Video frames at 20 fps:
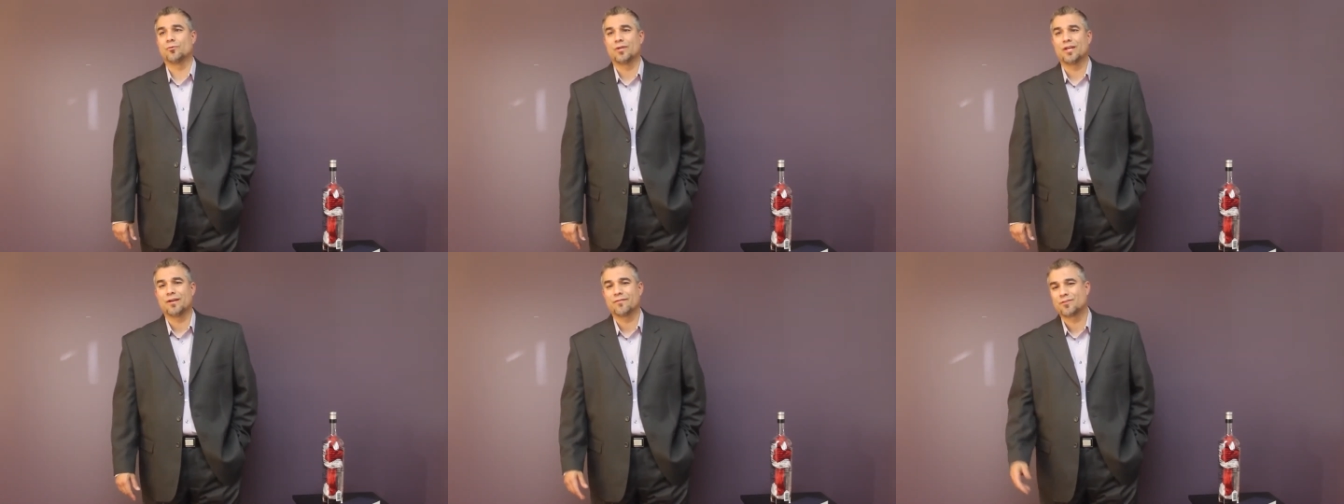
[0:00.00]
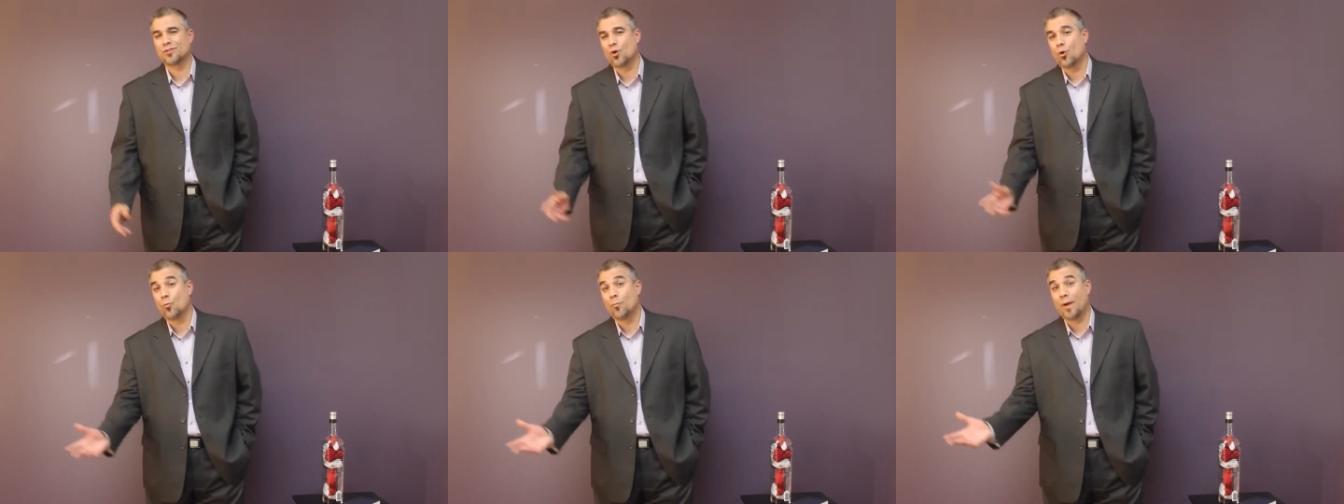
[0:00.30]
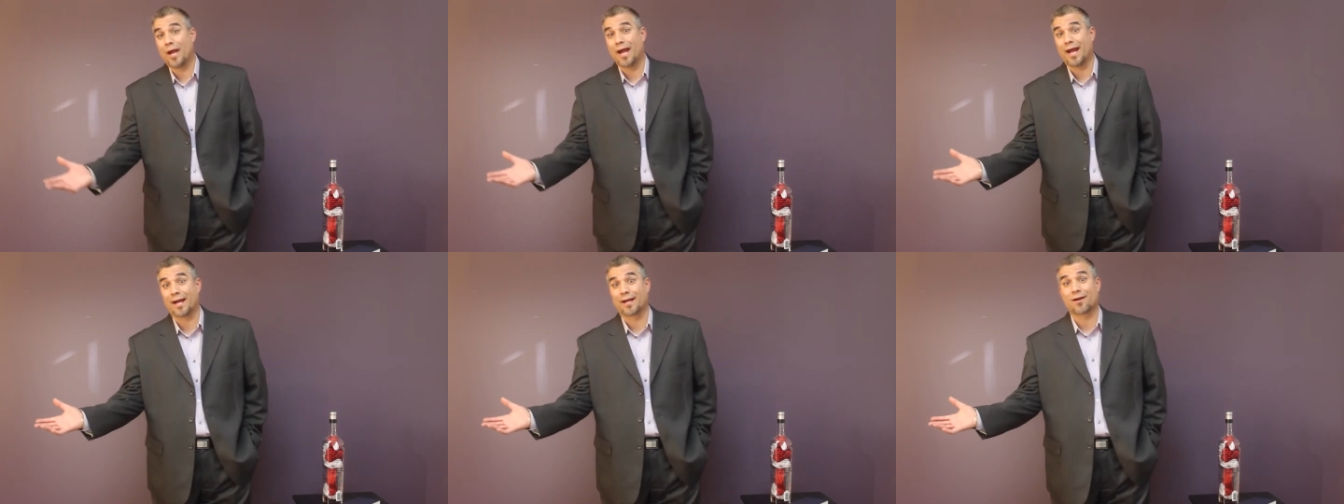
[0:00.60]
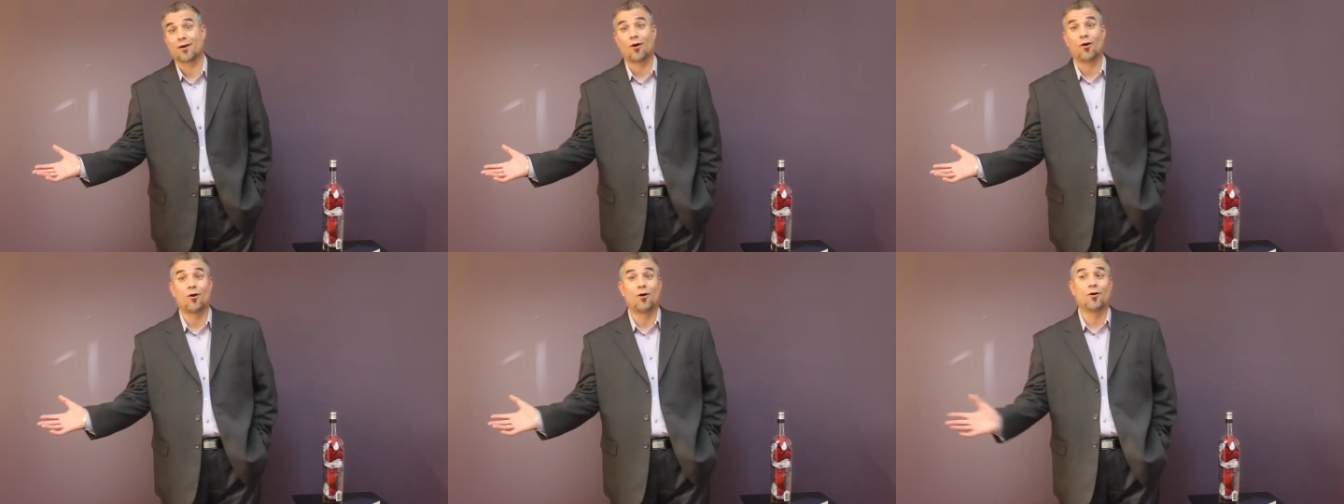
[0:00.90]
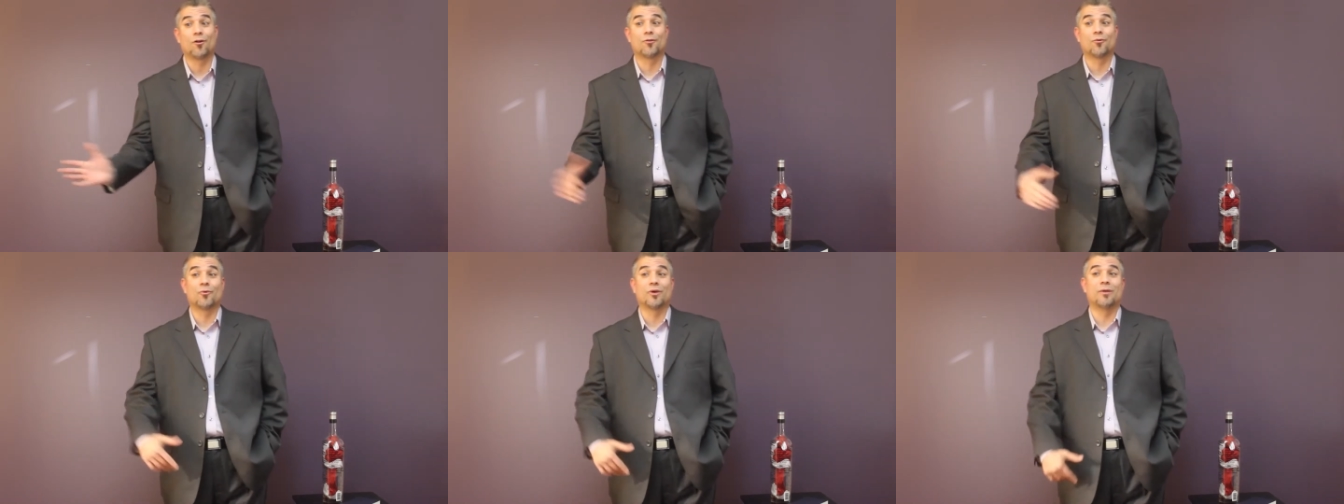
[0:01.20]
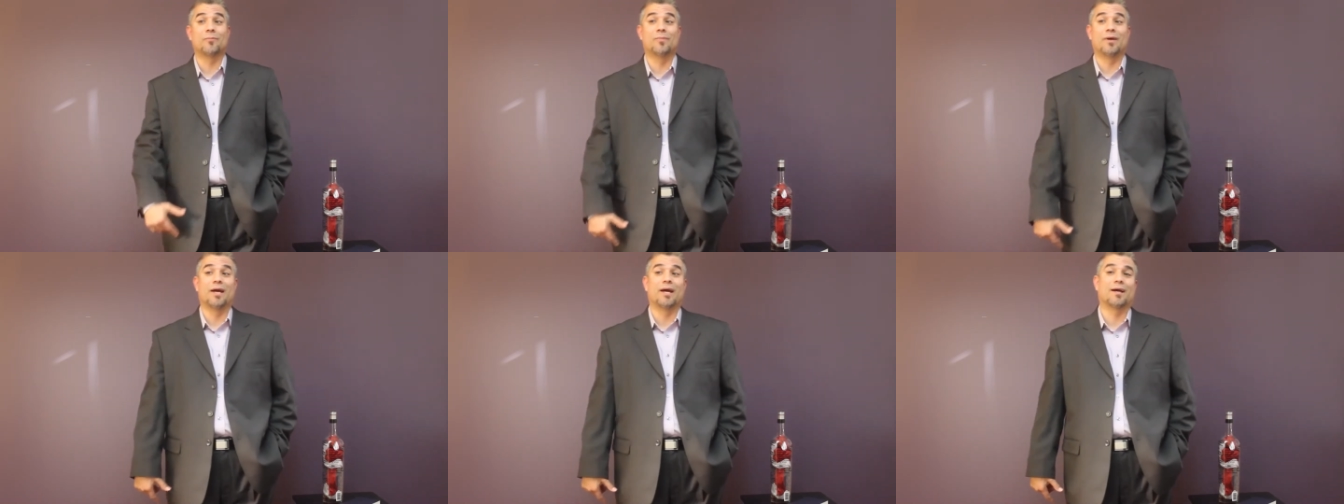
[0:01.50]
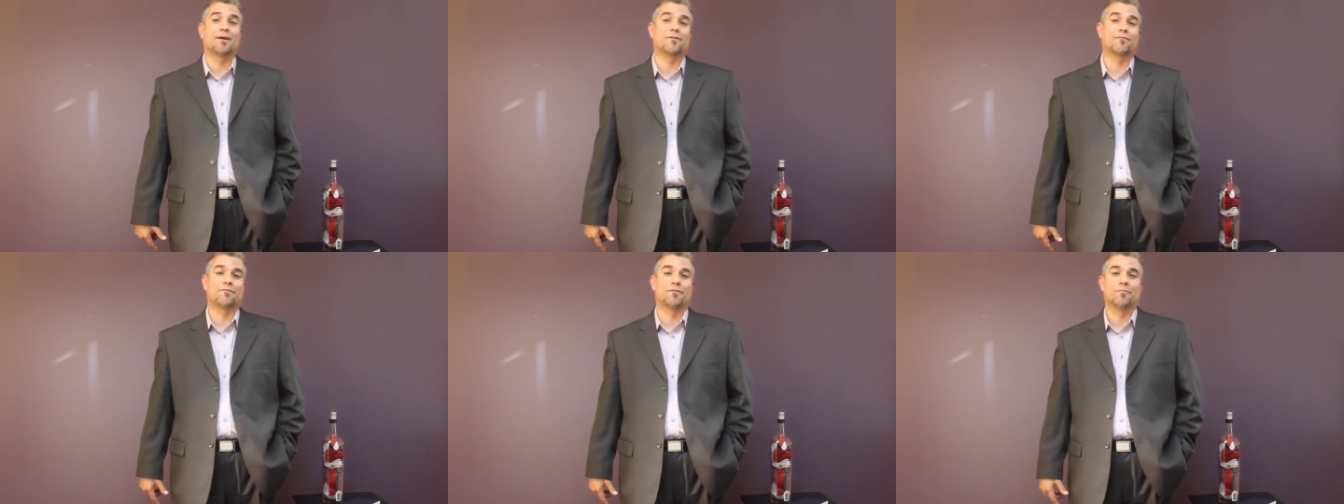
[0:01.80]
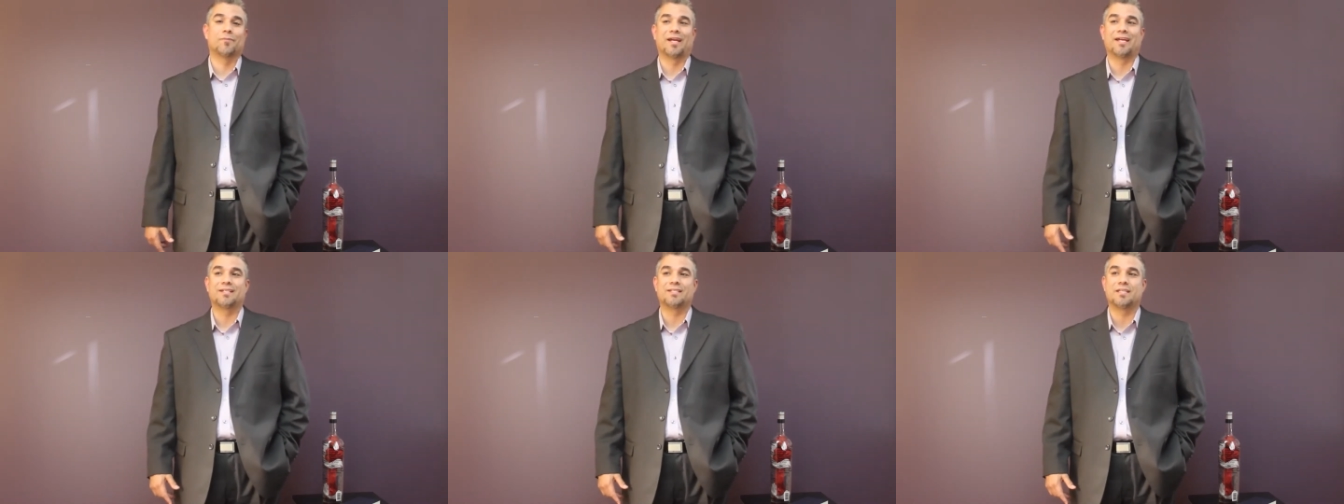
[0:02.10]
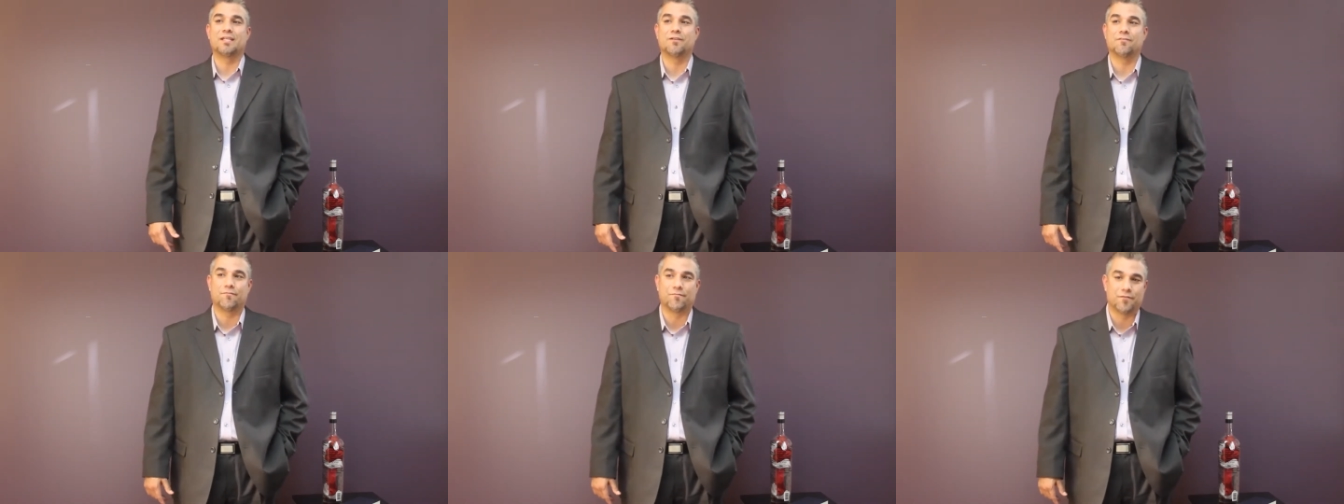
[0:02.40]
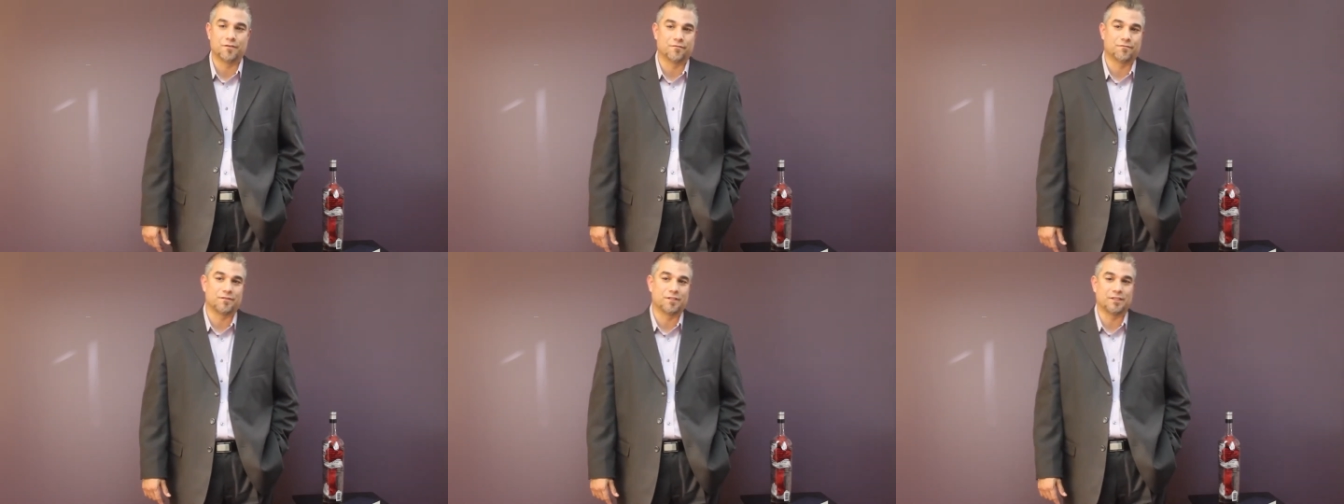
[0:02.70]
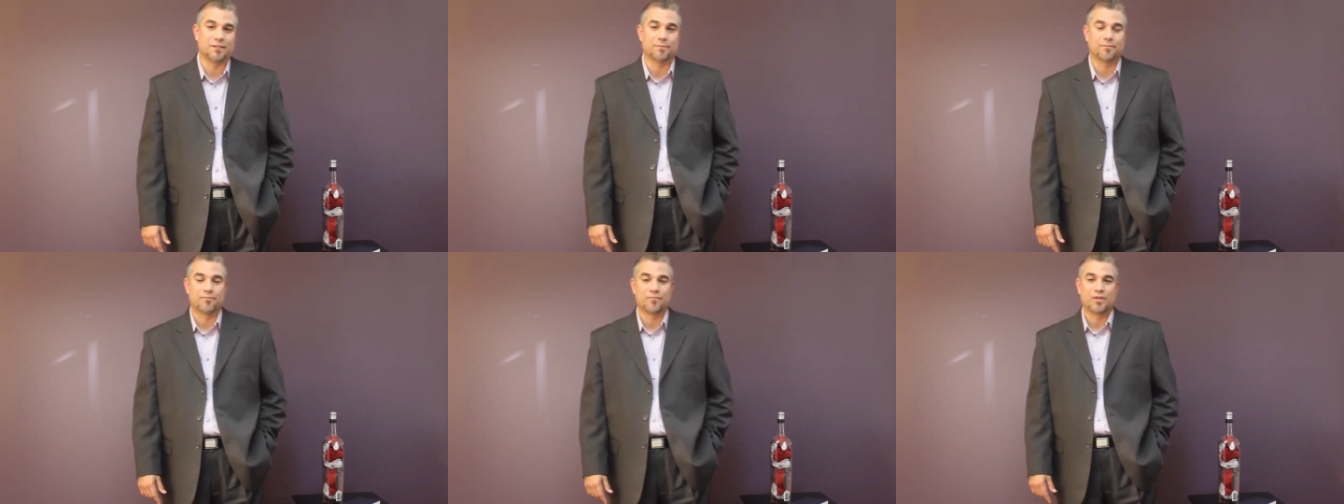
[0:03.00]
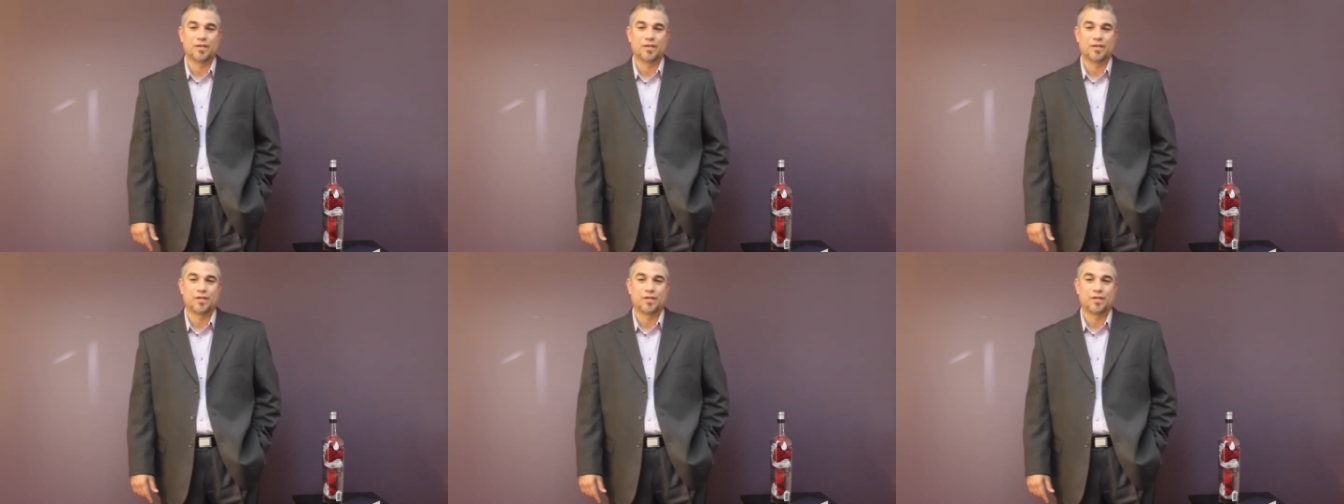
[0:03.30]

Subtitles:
we have to go back all the way back from 1850.